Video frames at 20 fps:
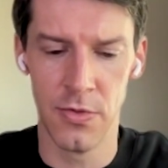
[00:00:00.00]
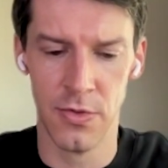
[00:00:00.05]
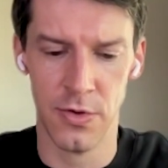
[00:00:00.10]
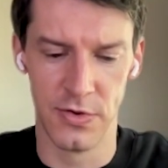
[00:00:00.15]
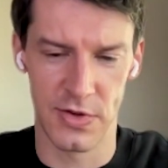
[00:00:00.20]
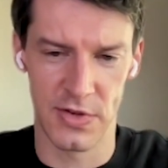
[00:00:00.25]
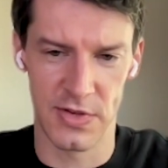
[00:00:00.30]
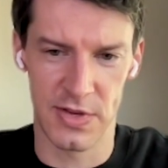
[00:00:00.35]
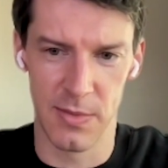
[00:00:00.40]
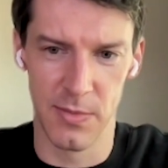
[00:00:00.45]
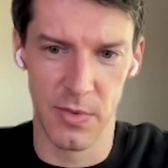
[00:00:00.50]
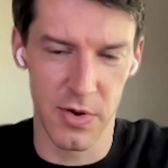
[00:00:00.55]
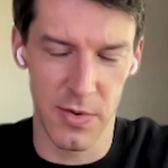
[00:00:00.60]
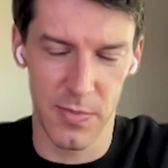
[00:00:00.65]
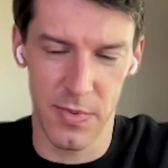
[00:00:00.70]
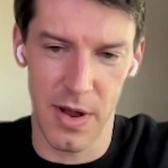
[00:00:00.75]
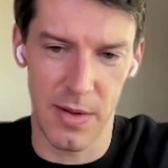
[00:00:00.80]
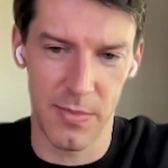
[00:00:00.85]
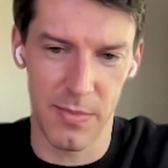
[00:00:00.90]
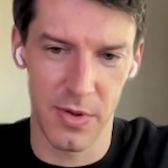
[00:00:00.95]
There's a similar
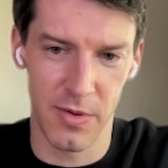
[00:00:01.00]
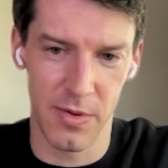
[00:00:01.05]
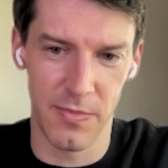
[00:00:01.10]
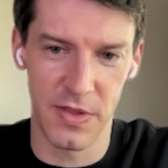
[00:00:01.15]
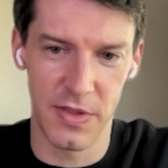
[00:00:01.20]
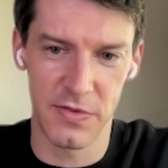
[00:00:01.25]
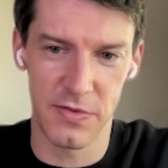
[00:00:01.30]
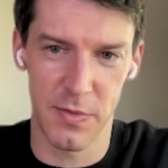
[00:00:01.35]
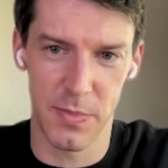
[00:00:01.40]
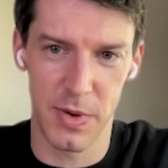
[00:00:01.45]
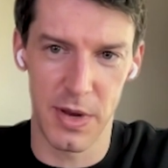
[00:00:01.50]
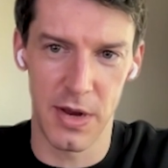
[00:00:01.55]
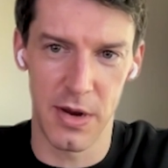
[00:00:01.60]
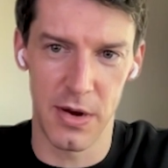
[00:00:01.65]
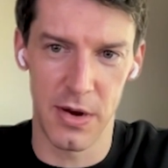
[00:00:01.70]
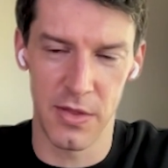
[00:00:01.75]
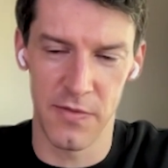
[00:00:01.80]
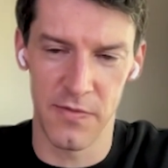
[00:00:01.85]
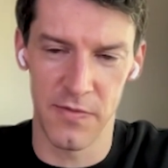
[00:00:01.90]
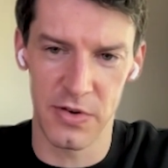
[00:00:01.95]
problem that's
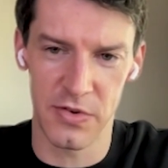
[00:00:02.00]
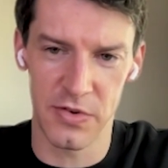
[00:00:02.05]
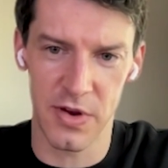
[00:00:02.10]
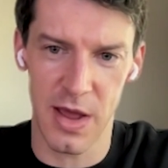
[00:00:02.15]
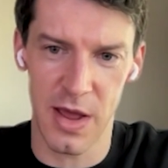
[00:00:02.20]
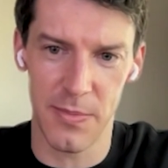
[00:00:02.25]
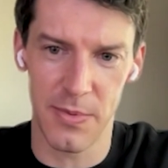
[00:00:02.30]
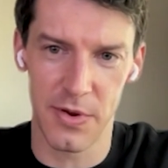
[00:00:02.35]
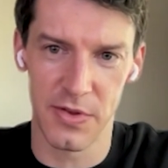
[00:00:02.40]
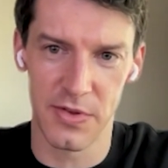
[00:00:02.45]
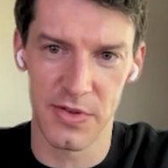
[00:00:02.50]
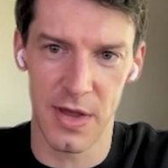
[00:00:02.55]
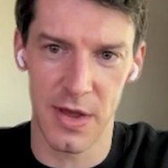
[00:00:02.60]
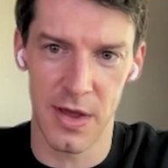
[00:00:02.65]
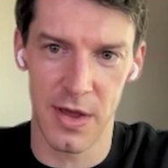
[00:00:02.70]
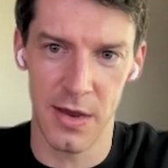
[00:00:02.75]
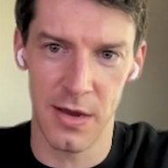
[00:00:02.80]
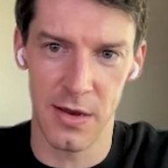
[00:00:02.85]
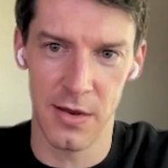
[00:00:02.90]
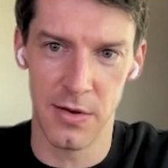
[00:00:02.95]
repeated on the venture capital
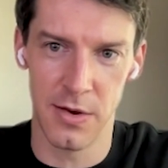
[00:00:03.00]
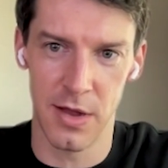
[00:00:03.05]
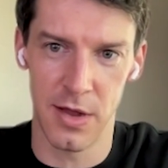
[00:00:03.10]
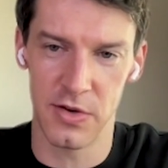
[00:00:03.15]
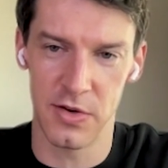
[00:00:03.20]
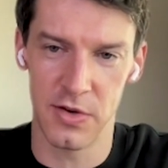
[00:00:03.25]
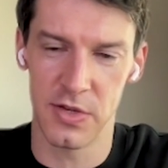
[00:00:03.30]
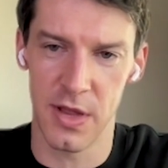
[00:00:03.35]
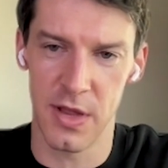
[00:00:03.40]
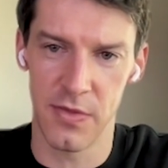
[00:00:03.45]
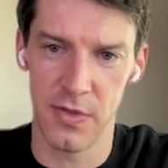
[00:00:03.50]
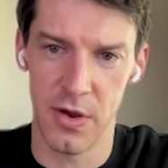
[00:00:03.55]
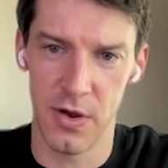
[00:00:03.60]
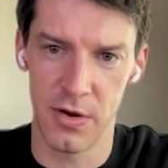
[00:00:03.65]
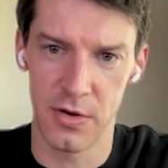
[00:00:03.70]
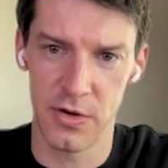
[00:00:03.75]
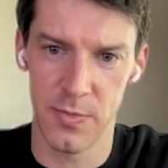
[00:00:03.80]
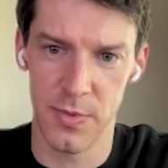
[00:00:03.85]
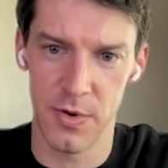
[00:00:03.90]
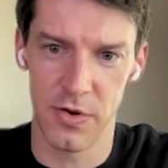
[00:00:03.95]
side, not just on the
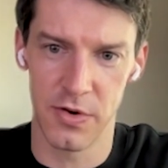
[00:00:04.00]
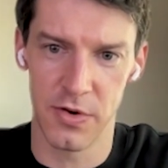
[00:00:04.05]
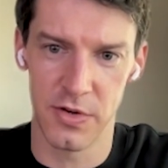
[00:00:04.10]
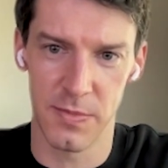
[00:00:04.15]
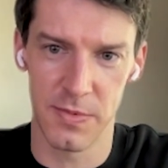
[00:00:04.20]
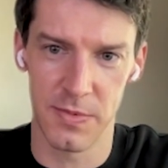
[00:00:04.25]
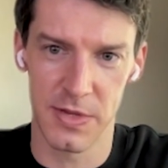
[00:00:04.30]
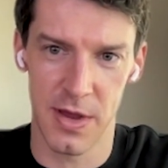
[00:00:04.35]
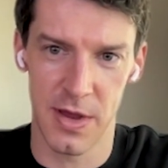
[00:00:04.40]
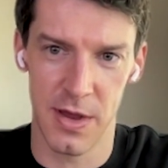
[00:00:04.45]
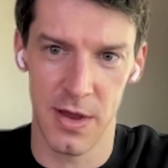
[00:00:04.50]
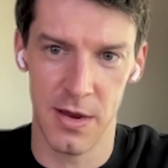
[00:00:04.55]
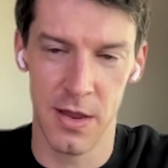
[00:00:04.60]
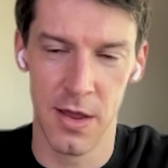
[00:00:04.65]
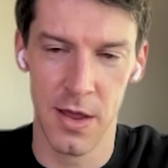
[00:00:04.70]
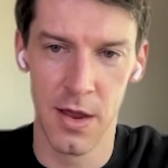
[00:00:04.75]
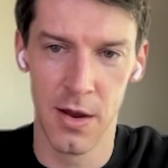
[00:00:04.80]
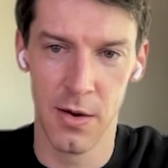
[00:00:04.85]
entrepreneurship side,